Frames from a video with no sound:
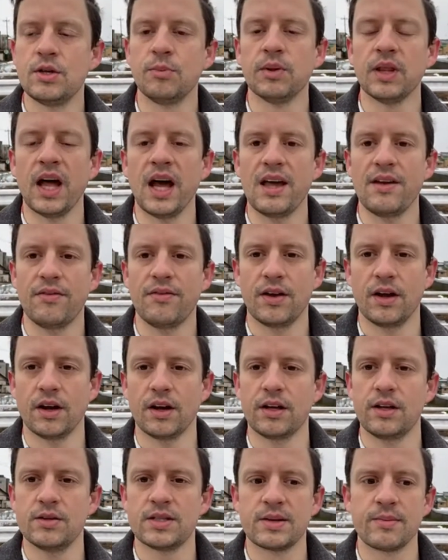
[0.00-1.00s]
Live here
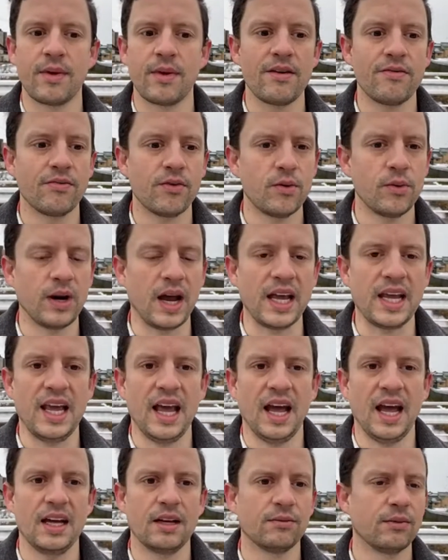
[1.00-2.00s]
using my phone, I
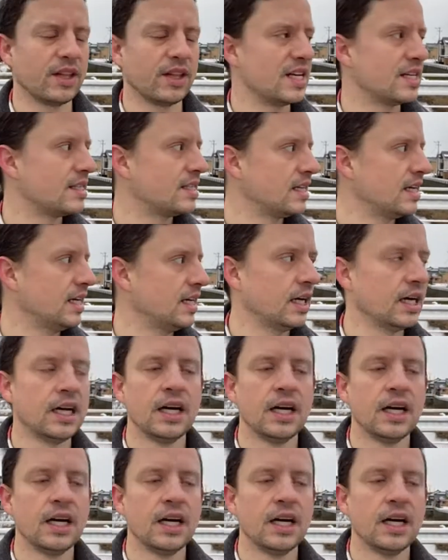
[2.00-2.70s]
can't really see